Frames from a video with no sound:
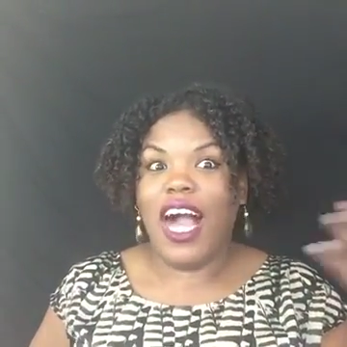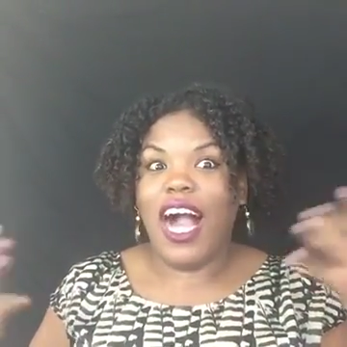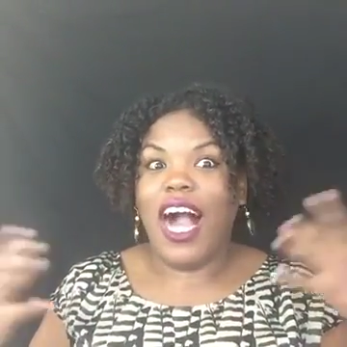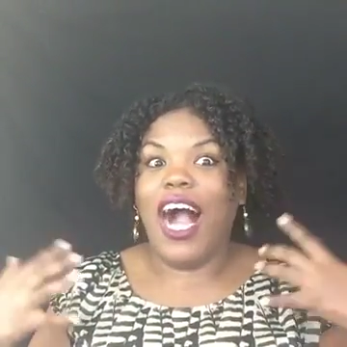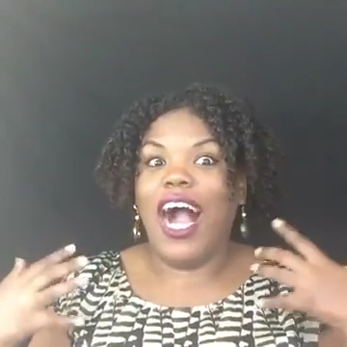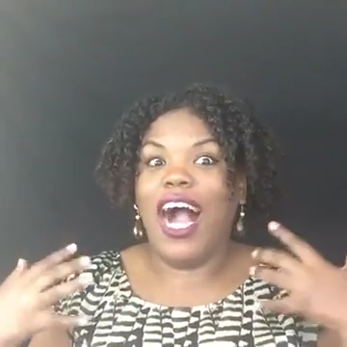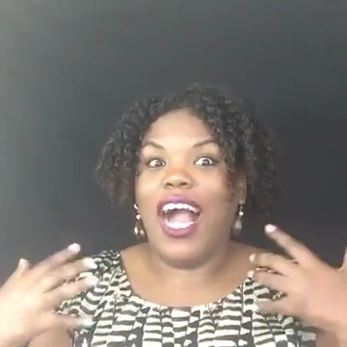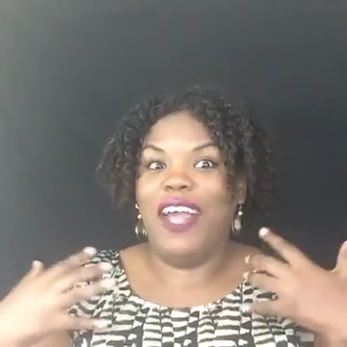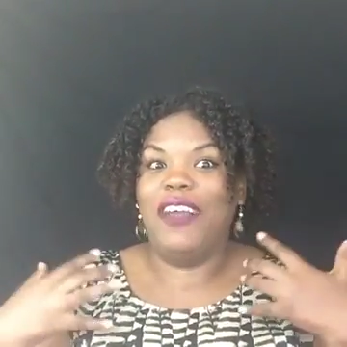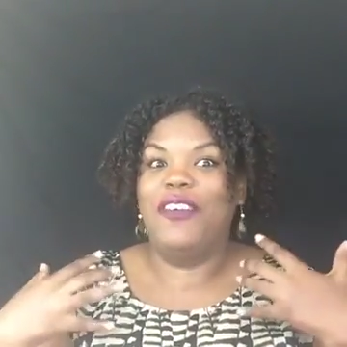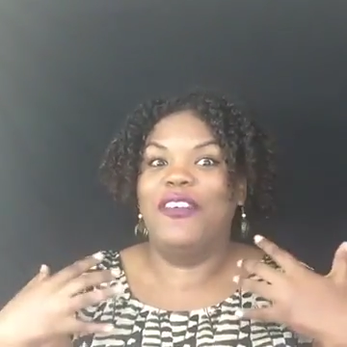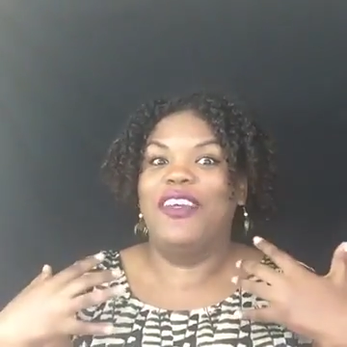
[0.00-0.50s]

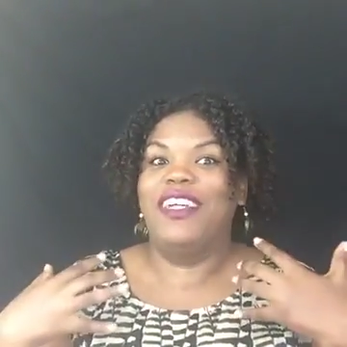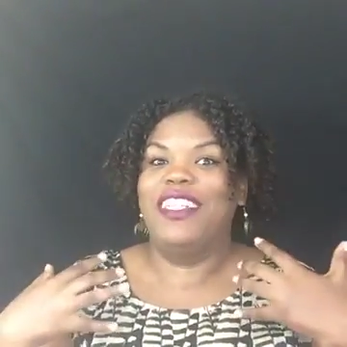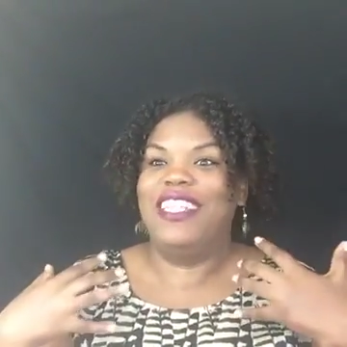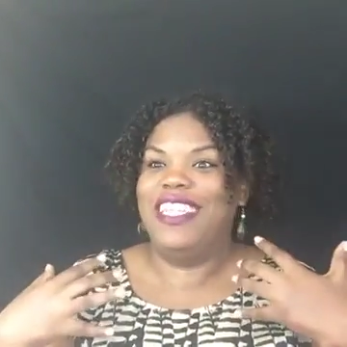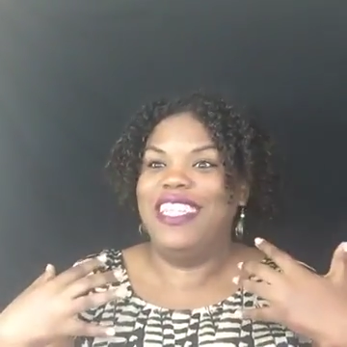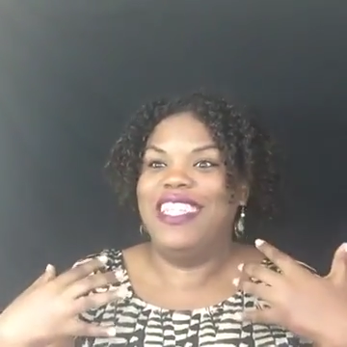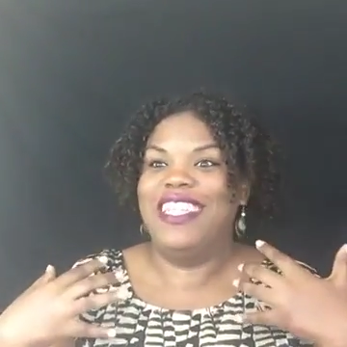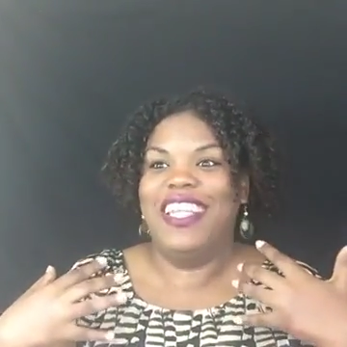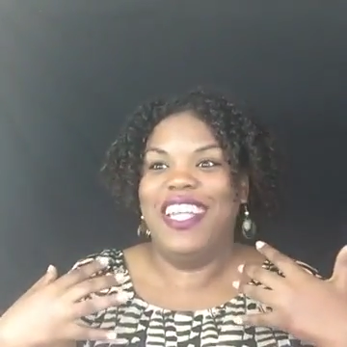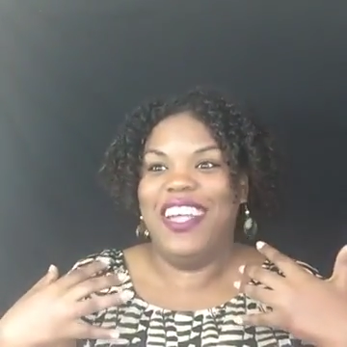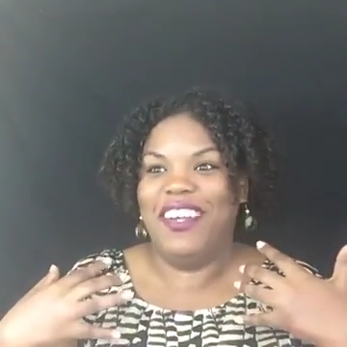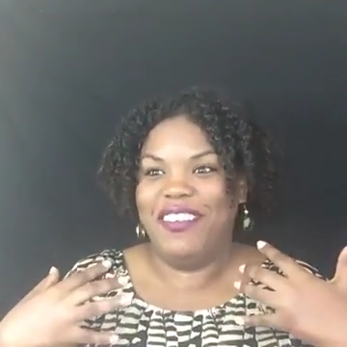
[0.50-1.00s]
I
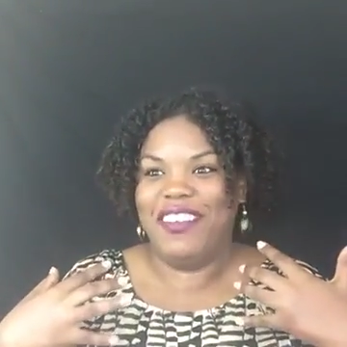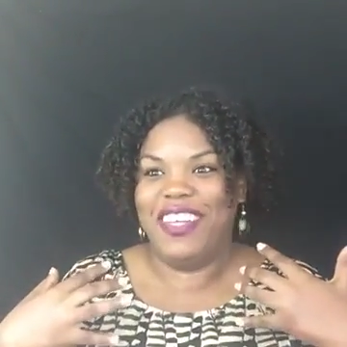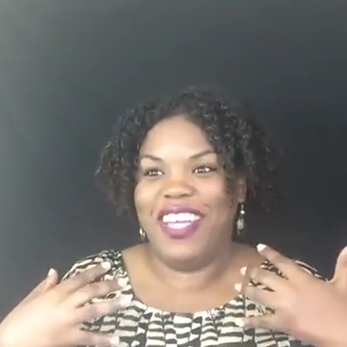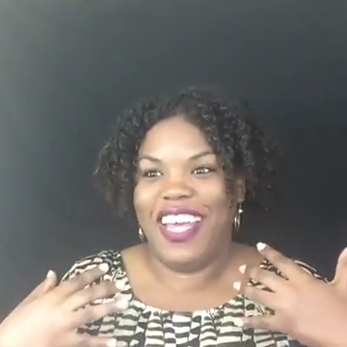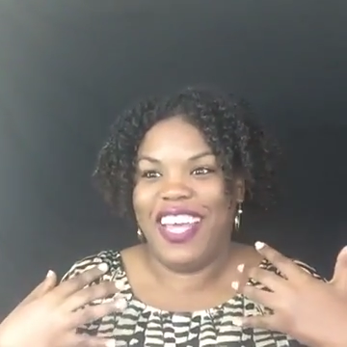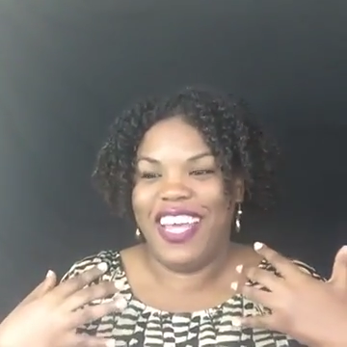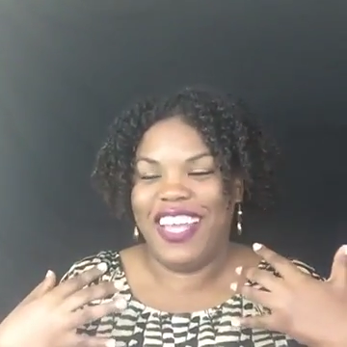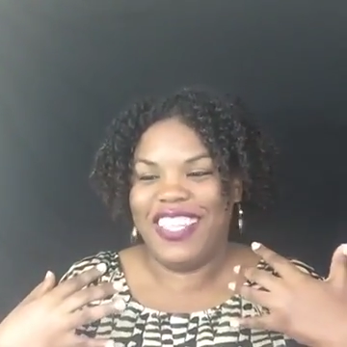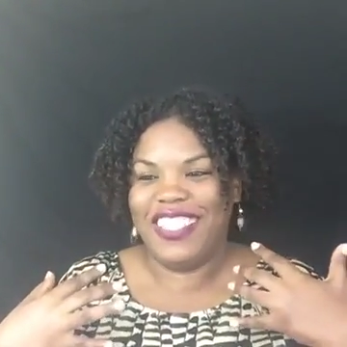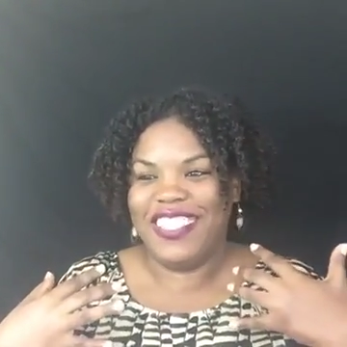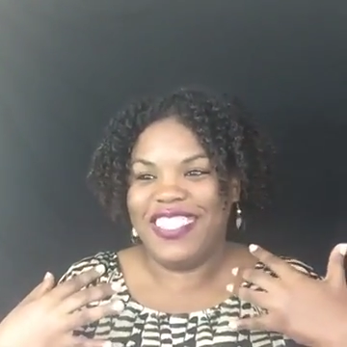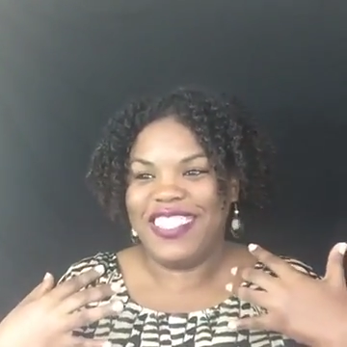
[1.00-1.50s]
really love
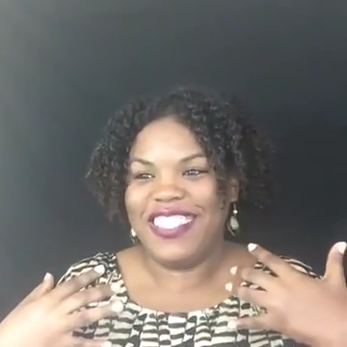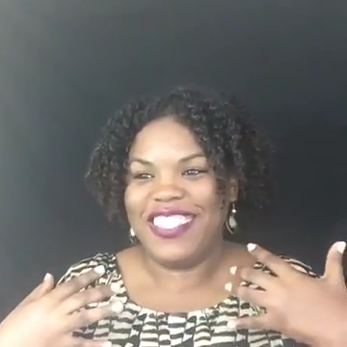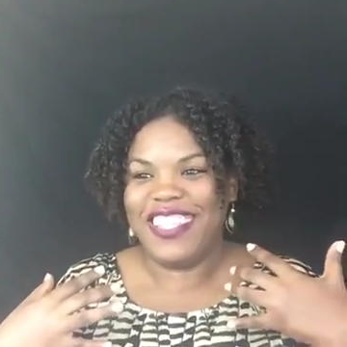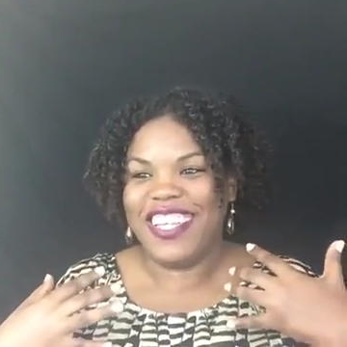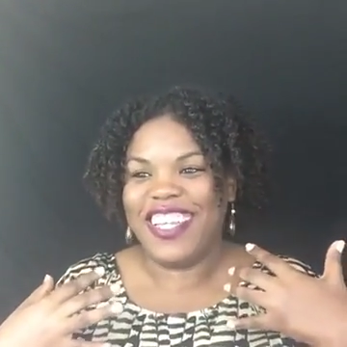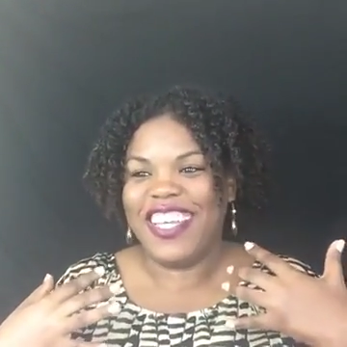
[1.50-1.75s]
cats.